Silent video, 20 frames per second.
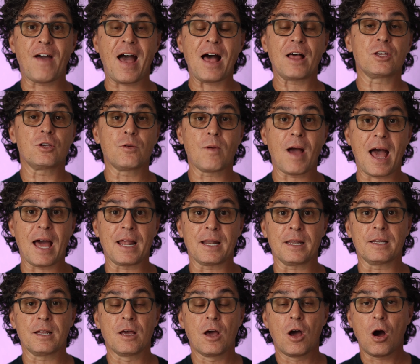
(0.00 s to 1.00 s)
value
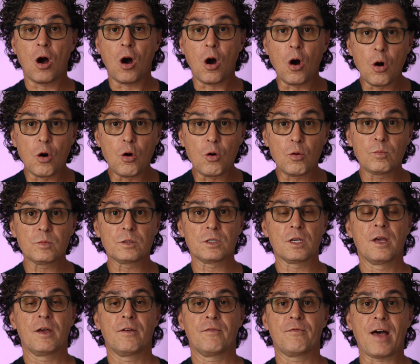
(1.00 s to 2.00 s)
added
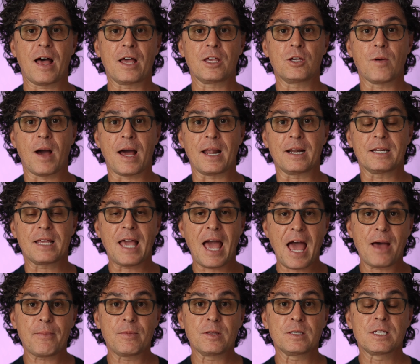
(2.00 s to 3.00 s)
homes, value added
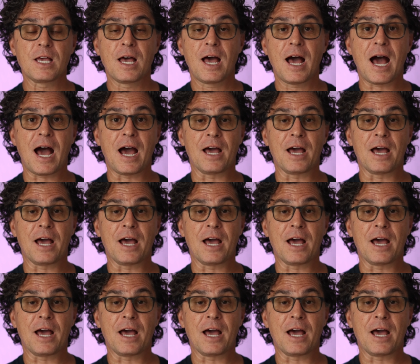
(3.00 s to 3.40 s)
cabins,